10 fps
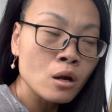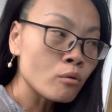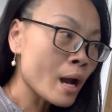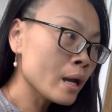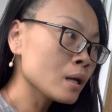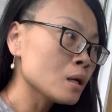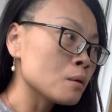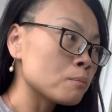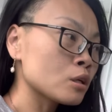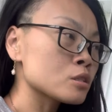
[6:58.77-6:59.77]
right?
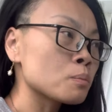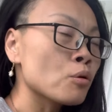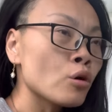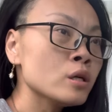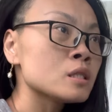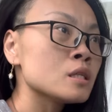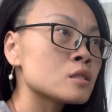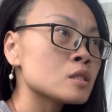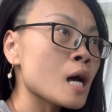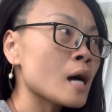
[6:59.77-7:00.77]
But now the point is
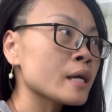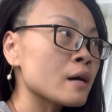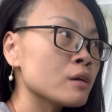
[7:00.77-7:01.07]
not have